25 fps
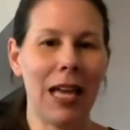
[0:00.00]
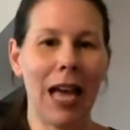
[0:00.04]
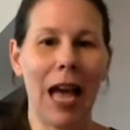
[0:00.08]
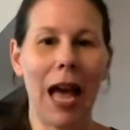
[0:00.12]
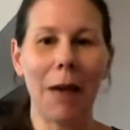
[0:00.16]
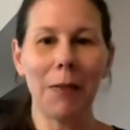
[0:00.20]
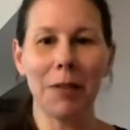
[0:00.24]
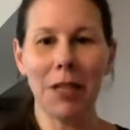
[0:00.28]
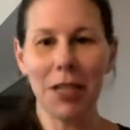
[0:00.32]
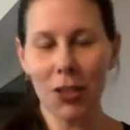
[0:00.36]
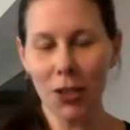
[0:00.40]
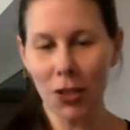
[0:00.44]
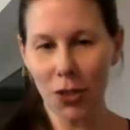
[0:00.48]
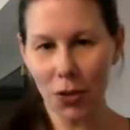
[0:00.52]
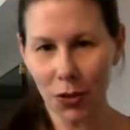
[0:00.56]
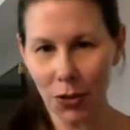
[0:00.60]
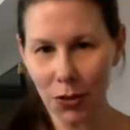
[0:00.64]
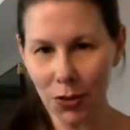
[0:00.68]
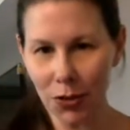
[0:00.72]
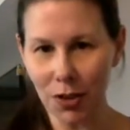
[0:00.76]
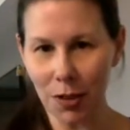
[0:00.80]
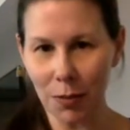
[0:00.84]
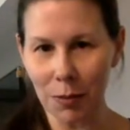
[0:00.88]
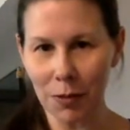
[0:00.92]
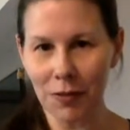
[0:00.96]
I'm going to show you
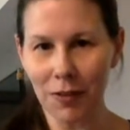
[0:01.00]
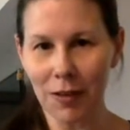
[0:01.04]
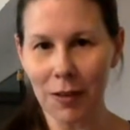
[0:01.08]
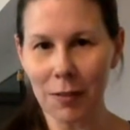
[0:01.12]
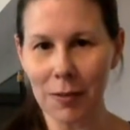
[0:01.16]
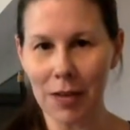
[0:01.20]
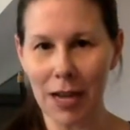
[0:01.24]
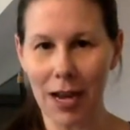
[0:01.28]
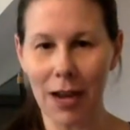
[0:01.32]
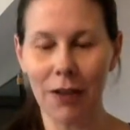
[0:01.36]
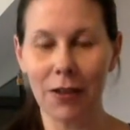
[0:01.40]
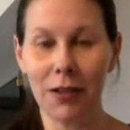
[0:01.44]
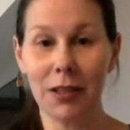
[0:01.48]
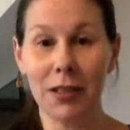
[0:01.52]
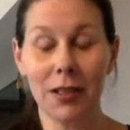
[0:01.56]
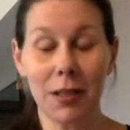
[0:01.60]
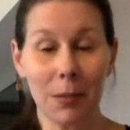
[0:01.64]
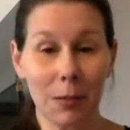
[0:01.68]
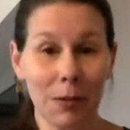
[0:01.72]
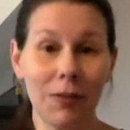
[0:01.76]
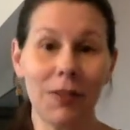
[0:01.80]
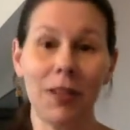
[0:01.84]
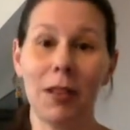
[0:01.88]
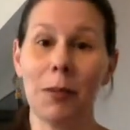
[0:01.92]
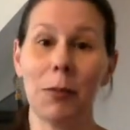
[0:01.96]
some of them now. Some
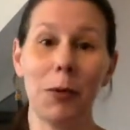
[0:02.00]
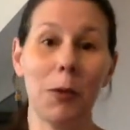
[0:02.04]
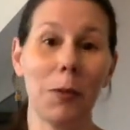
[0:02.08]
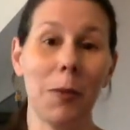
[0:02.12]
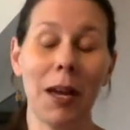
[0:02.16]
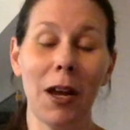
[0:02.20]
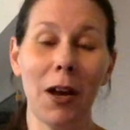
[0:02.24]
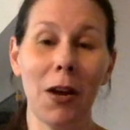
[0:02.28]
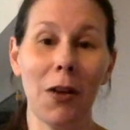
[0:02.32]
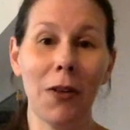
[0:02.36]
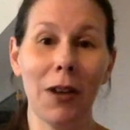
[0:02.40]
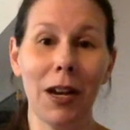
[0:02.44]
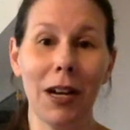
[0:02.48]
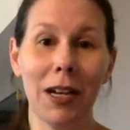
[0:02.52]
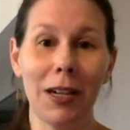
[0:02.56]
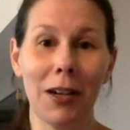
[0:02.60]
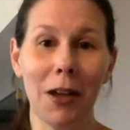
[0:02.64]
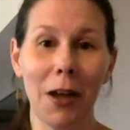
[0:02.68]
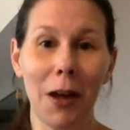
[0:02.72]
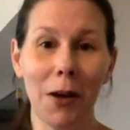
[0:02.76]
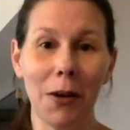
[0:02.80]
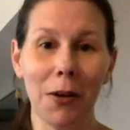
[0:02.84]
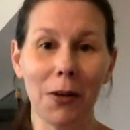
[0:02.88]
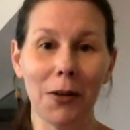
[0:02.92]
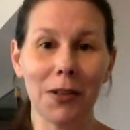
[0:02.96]
of them you may already
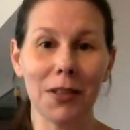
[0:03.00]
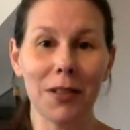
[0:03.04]
know.